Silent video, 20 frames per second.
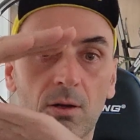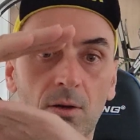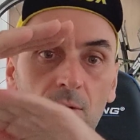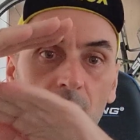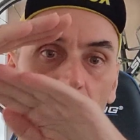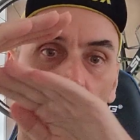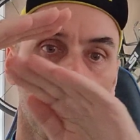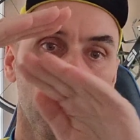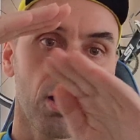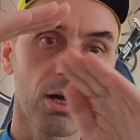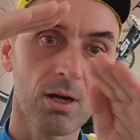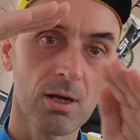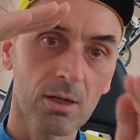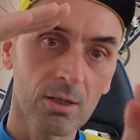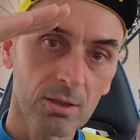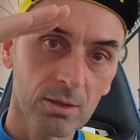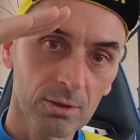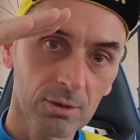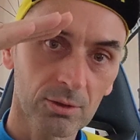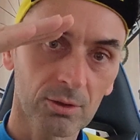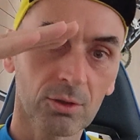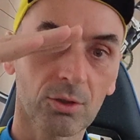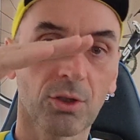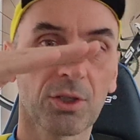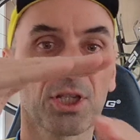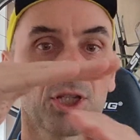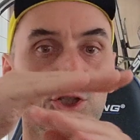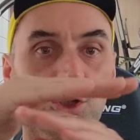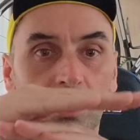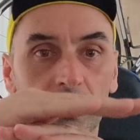round
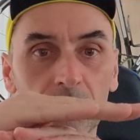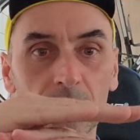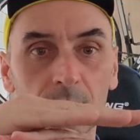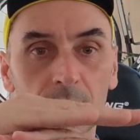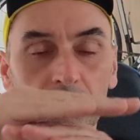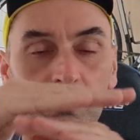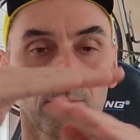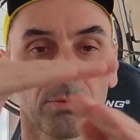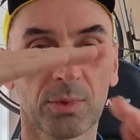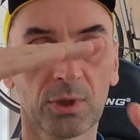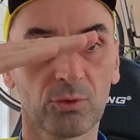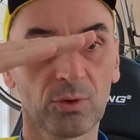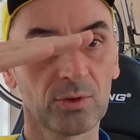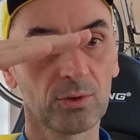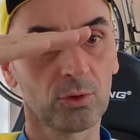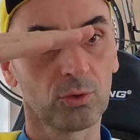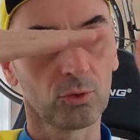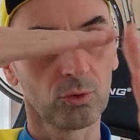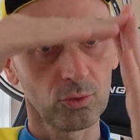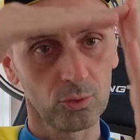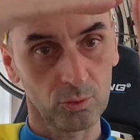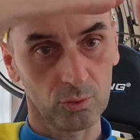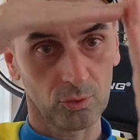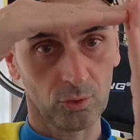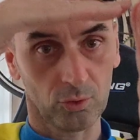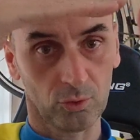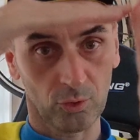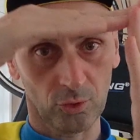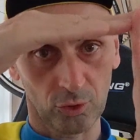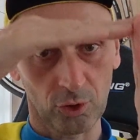connection between the, two, the,
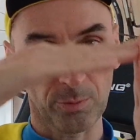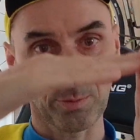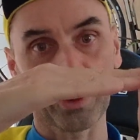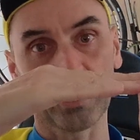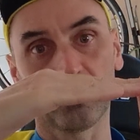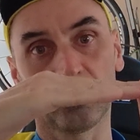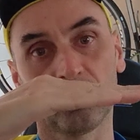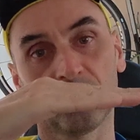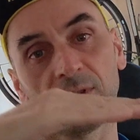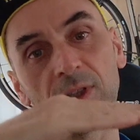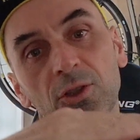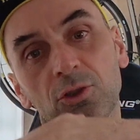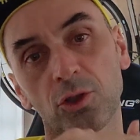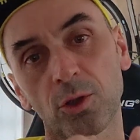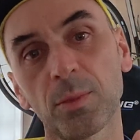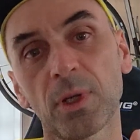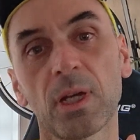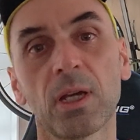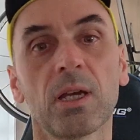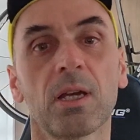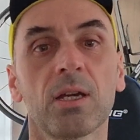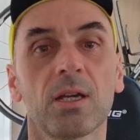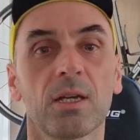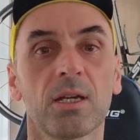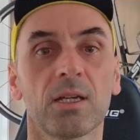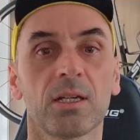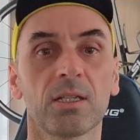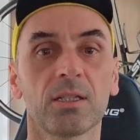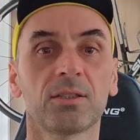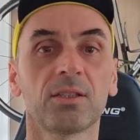the top and the seat tube,
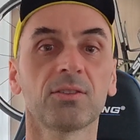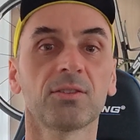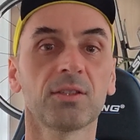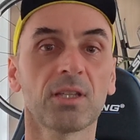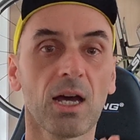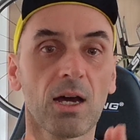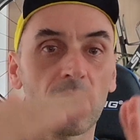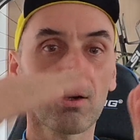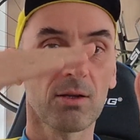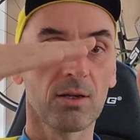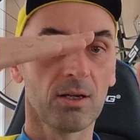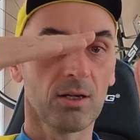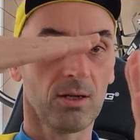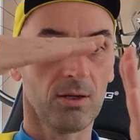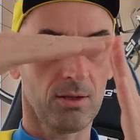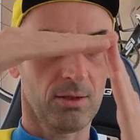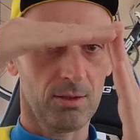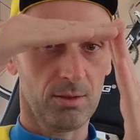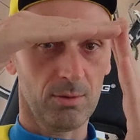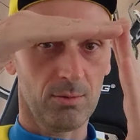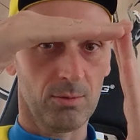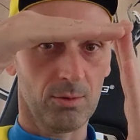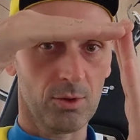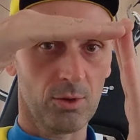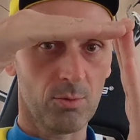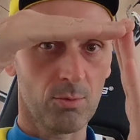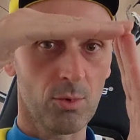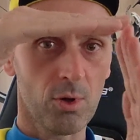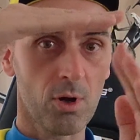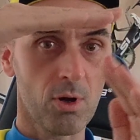it is now uh,
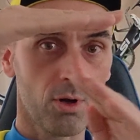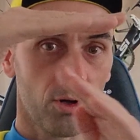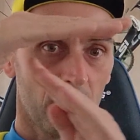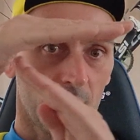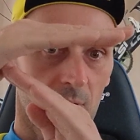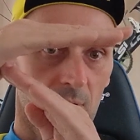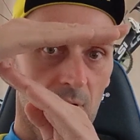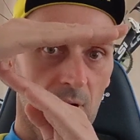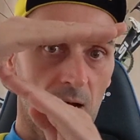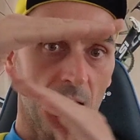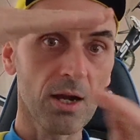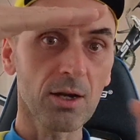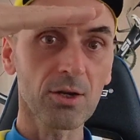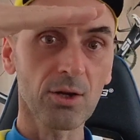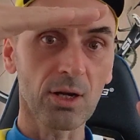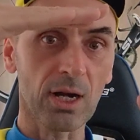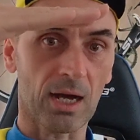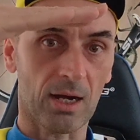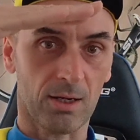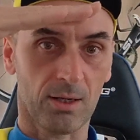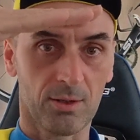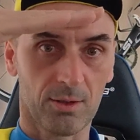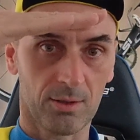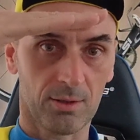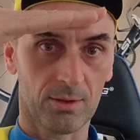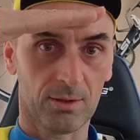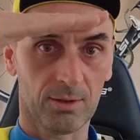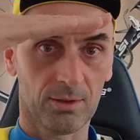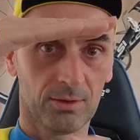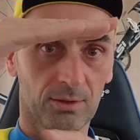a more angular
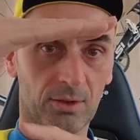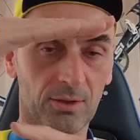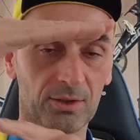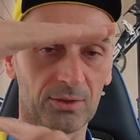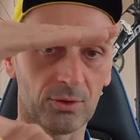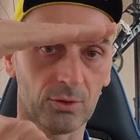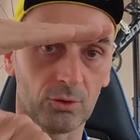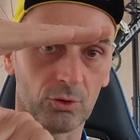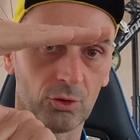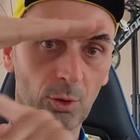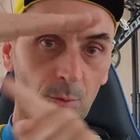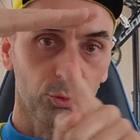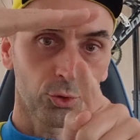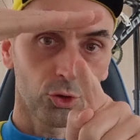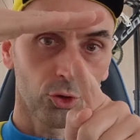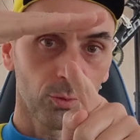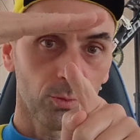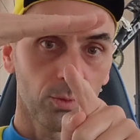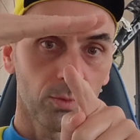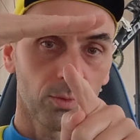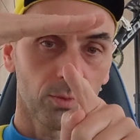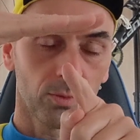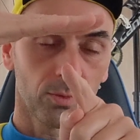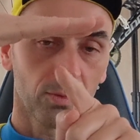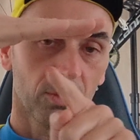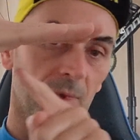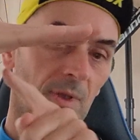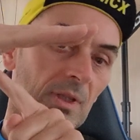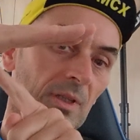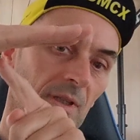there is a top tube
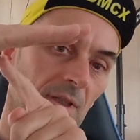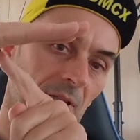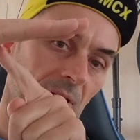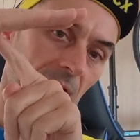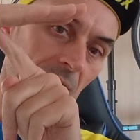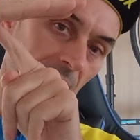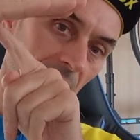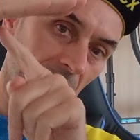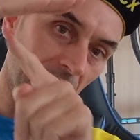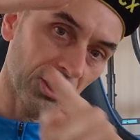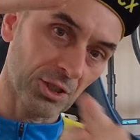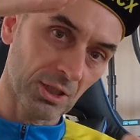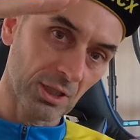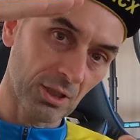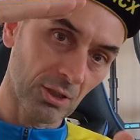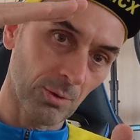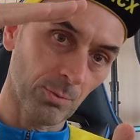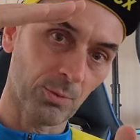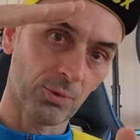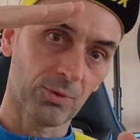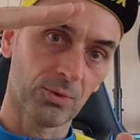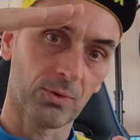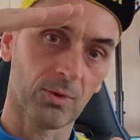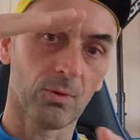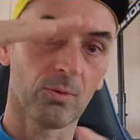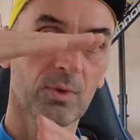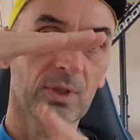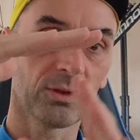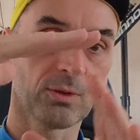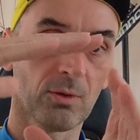catching up
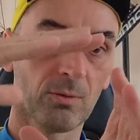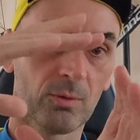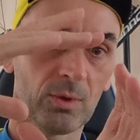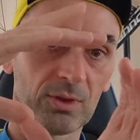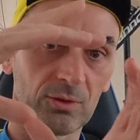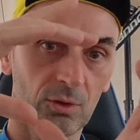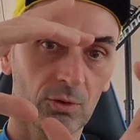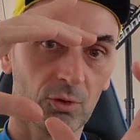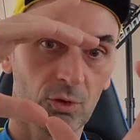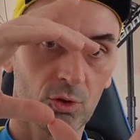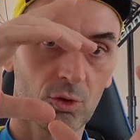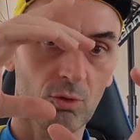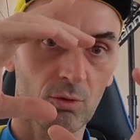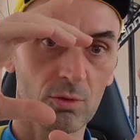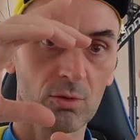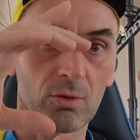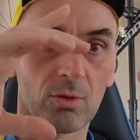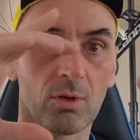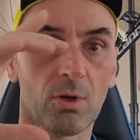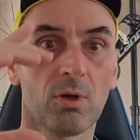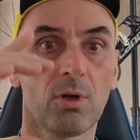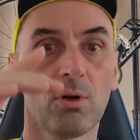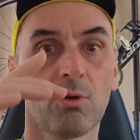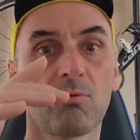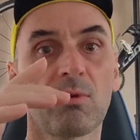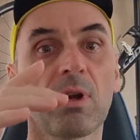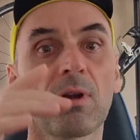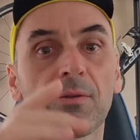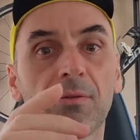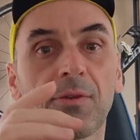with, a, with a strong uh,
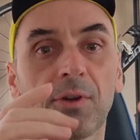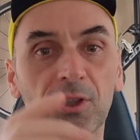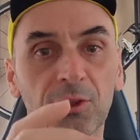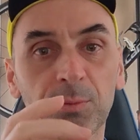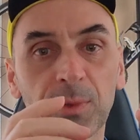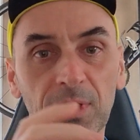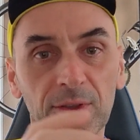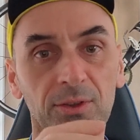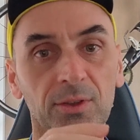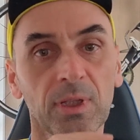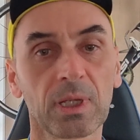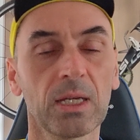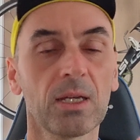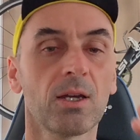reinforcement